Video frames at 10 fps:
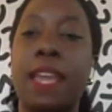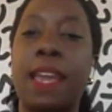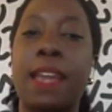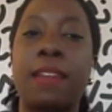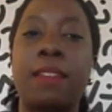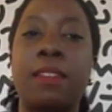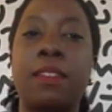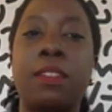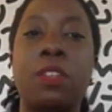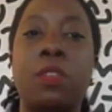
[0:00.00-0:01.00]
and
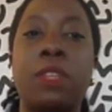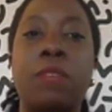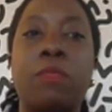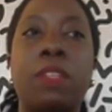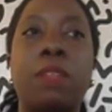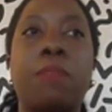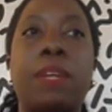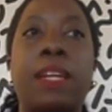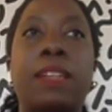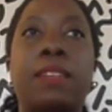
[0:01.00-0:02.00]
they really
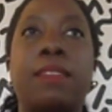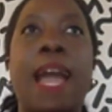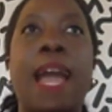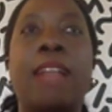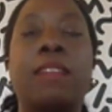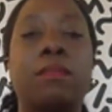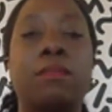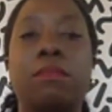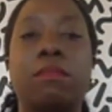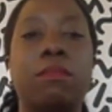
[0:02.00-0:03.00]
bring that
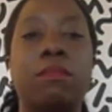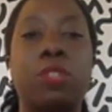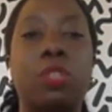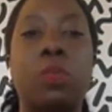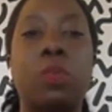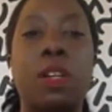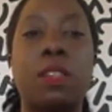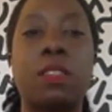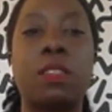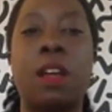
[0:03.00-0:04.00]
to
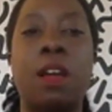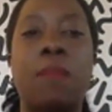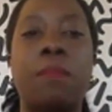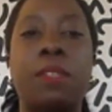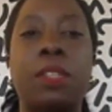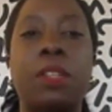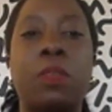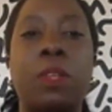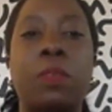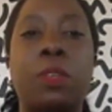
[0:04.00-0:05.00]
us,
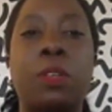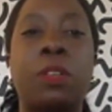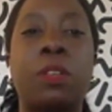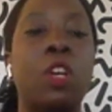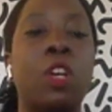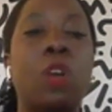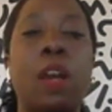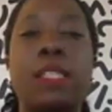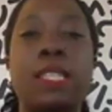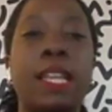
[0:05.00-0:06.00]
when we're
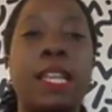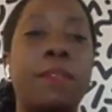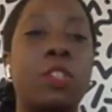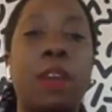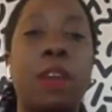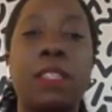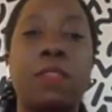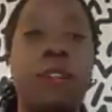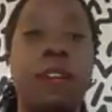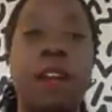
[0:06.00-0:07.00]
talking to them and trying to
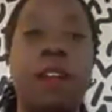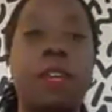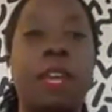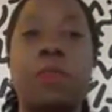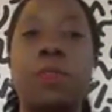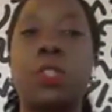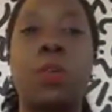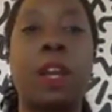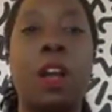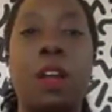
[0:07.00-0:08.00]
figure out, okay, what's
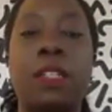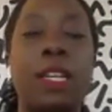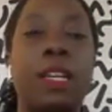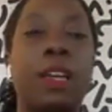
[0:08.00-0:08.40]
going on?